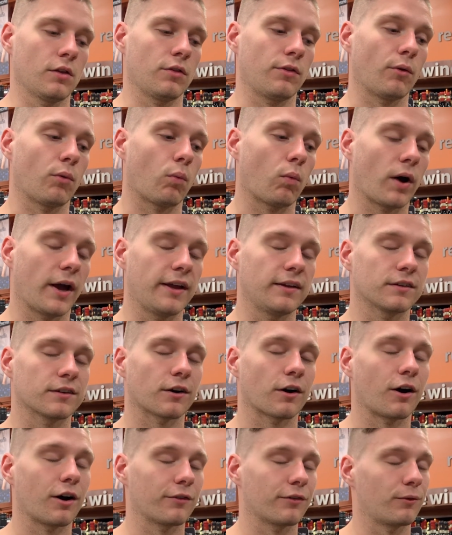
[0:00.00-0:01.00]
The whites
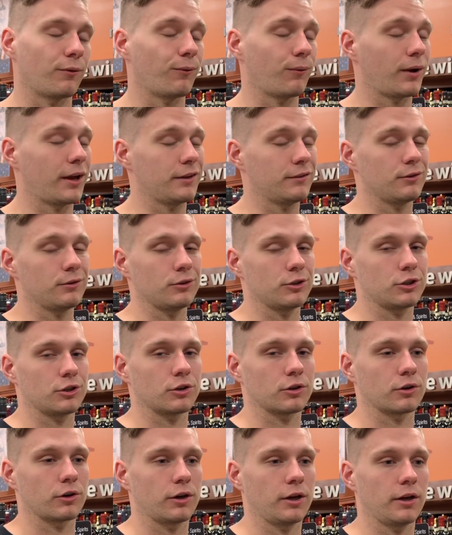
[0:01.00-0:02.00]
are often way too
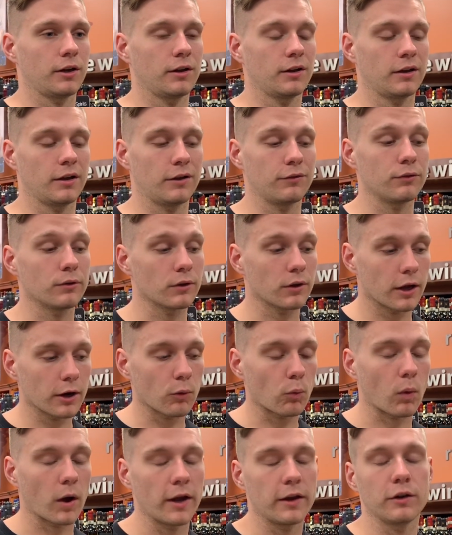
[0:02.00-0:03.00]
sugary. If you like
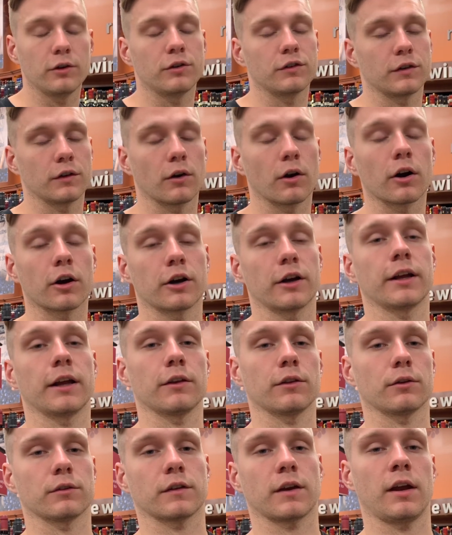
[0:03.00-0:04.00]
white, you still are going to
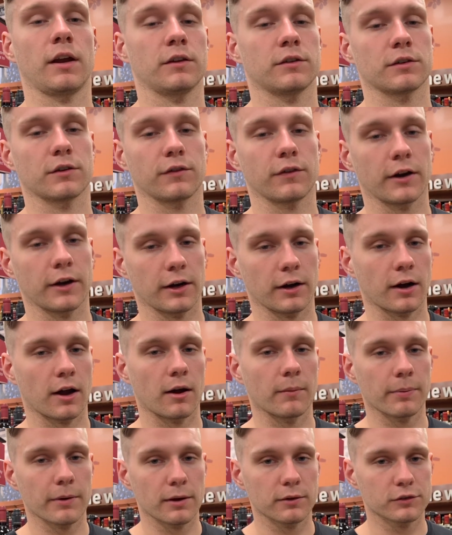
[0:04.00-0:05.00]
get those cancer-fighting
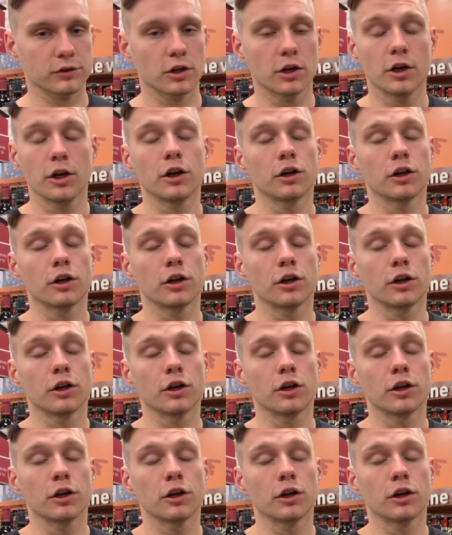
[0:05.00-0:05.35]
compounds.